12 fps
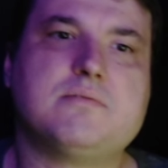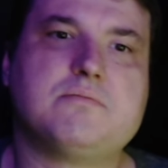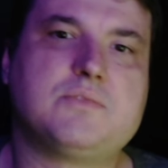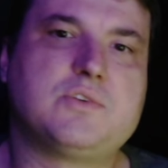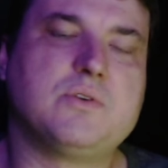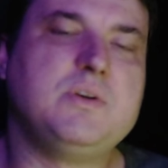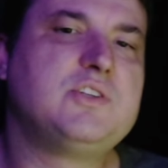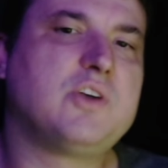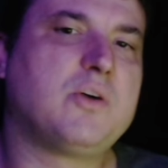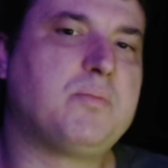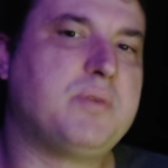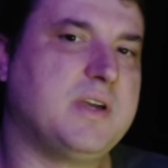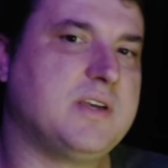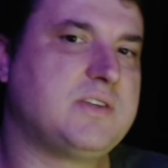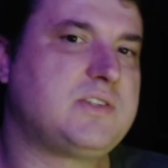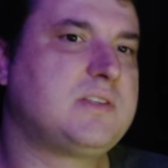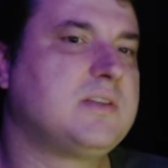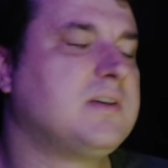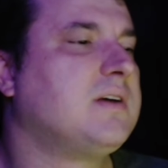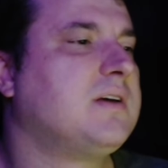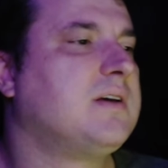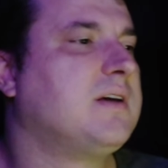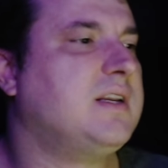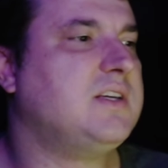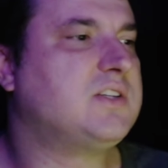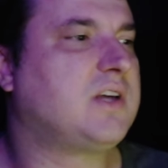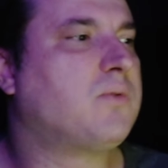So he's all pissed, and he's like,